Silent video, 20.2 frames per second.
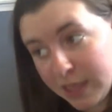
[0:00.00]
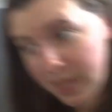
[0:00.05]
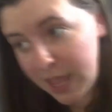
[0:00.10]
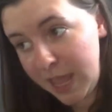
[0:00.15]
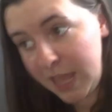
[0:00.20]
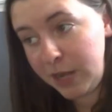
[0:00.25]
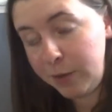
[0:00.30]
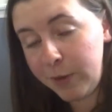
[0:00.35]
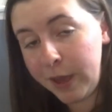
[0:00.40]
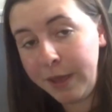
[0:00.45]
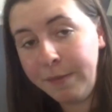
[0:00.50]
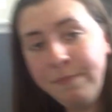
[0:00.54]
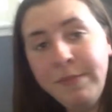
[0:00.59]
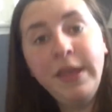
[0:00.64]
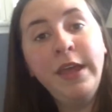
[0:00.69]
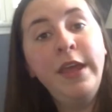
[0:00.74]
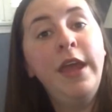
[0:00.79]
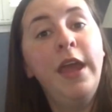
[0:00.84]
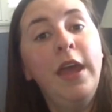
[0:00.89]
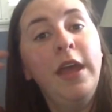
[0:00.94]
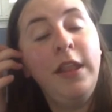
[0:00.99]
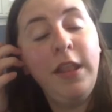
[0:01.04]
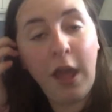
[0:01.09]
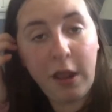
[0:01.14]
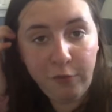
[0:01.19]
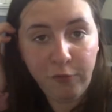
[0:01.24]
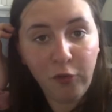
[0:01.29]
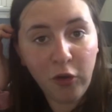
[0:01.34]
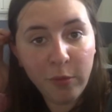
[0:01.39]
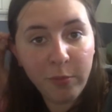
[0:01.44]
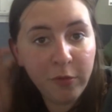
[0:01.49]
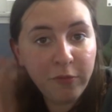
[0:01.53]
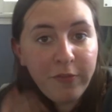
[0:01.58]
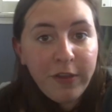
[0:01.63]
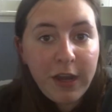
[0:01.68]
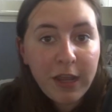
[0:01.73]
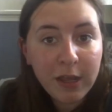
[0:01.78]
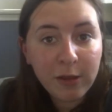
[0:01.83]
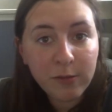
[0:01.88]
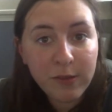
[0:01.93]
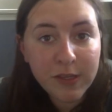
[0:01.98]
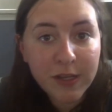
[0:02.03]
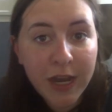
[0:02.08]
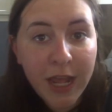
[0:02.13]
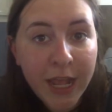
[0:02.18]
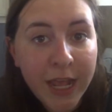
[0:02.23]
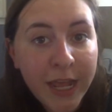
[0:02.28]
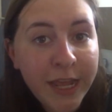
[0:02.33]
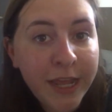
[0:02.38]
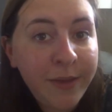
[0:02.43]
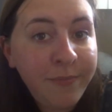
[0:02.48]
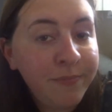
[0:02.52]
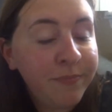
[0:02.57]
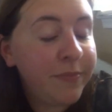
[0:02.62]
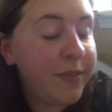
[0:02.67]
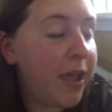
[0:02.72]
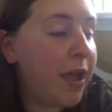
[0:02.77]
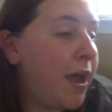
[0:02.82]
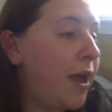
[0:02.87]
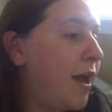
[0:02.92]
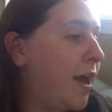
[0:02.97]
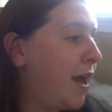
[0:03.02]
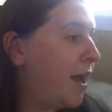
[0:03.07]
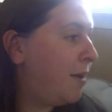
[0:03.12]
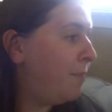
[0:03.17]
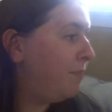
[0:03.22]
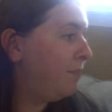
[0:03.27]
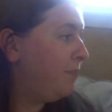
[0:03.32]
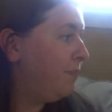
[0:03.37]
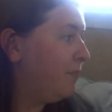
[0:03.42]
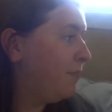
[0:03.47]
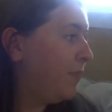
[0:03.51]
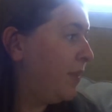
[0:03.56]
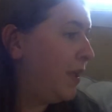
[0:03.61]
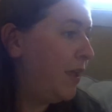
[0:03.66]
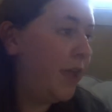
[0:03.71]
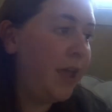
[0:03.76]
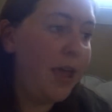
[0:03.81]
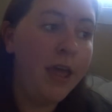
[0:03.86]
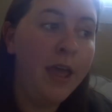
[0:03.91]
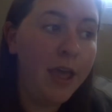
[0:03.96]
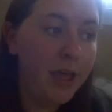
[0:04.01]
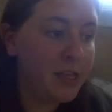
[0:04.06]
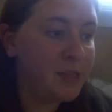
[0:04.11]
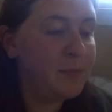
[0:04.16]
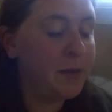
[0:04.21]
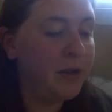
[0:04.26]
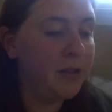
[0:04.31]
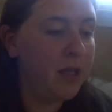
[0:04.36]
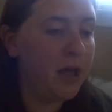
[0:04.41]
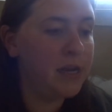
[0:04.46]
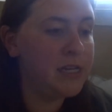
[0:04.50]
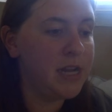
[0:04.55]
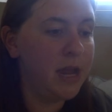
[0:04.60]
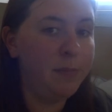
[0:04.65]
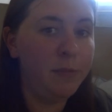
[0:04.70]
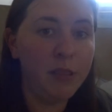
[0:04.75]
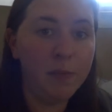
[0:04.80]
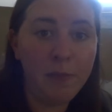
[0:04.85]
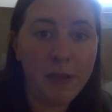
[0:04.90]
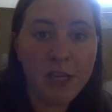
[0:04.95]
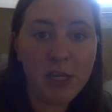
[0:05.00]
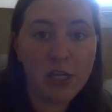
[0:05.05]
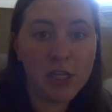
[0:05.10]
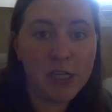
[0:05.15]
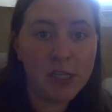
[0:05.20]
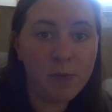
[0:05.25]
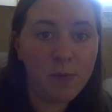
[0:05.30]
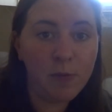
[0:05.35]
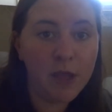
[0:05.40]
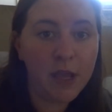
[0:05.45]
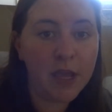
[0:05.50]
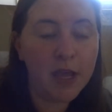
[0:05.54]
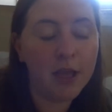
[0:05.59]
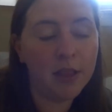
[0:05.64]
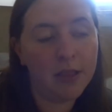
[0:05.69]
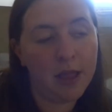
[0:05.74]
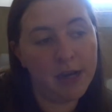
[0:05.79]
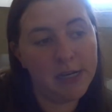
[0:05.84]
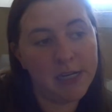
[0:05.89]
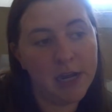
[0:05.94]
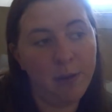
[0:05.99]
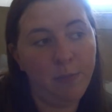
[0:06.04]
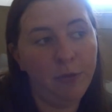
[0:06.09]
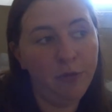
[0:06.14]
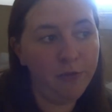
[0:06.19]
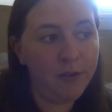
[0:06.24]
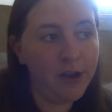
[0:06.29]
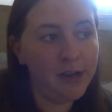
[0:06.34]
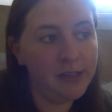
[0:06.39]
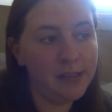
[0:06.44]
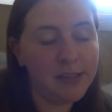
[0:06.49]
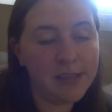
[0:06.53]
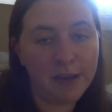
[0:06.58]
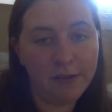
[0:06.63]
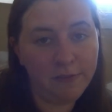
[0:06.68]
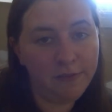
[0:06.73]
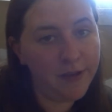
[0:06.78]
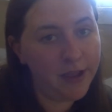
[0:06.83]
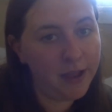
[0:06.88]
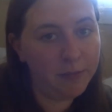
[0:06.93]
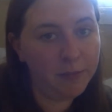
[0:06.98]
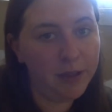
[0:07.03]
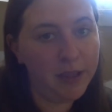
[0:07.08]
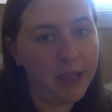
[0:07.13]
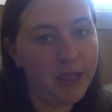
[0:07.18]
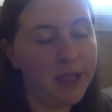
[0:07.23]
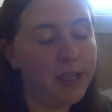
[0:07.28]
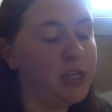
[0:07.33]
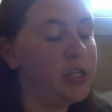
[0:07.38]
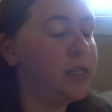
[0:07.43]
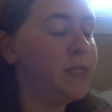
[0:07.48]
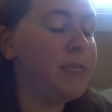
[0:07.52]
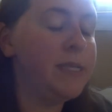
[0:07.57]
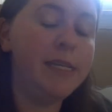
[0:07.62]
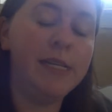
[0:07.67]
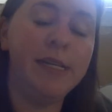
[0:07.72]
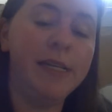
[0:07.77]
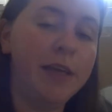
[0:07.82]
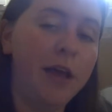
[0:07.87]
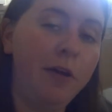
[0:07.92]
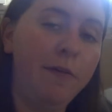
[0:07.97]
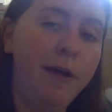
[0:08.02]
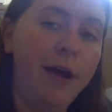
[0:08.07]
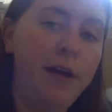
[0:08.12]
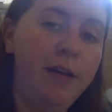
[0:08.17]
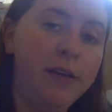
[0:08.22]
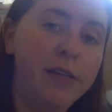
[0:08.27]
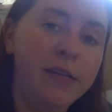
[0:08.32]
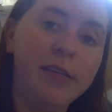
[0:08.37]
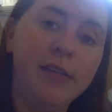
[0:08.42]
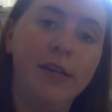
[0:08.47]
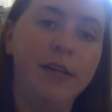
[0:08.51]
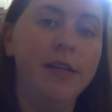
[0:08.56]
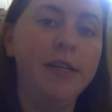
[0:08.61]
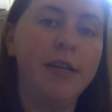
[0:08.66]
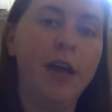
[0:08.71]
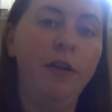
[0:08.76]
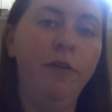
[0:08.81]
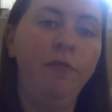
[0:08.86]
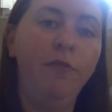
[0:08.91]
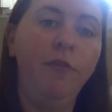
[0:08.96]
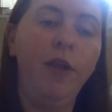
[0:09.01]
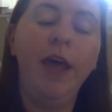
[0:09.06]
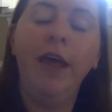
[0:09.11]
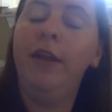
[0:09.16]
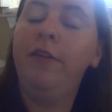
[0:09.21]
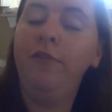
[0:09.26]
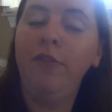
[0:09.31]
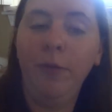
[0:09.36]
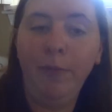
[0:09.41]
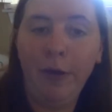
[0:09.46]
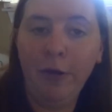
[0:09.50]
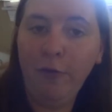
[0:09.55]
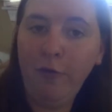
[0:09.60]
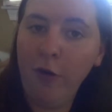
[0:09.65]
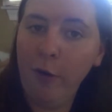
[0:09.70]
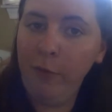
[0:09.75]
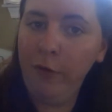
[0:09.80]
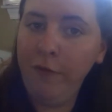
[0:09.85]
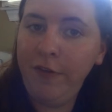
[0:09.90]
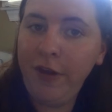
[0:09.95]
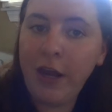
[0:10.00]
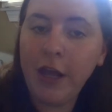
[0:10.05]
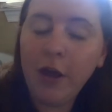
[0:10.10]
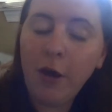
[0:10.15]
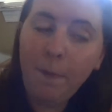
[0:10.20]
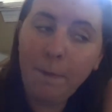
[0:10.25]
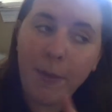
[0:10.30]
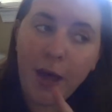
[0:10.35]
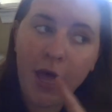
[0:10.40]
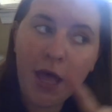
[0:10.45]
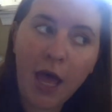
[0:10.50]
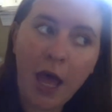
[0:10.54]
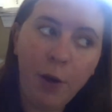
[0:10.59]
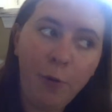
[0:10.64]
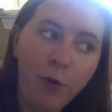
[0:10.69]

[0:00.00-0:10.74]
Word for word: Anyway, not a formal video today. Um, spent a lot of time at the beach this week, a lot of time with friends and family, and just didn't get around to sitting down and filming a formal video, but I